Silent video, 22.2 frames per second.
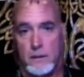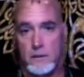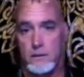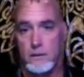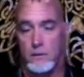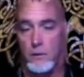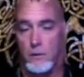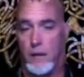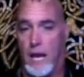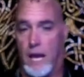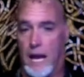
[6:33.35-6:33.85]

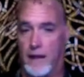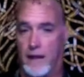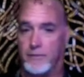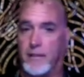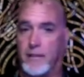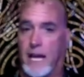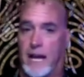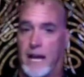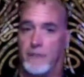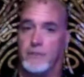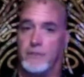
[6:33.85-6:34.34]
So we have
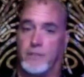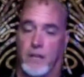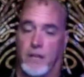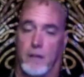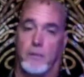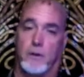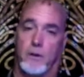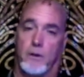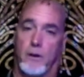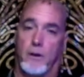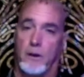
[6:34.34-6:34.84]
to have
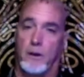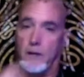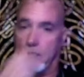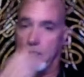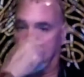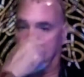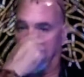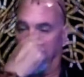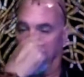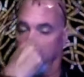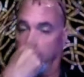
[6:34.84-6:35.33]
some in order
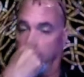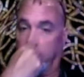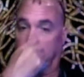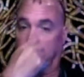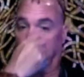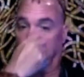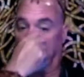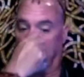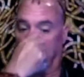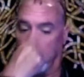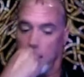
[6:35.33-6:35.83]
to stay
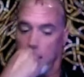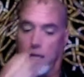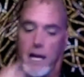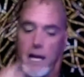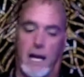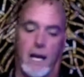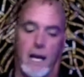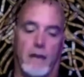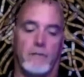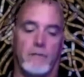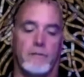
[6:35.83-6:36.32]
physically
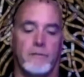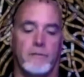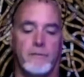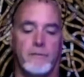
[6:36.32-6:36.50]
alive.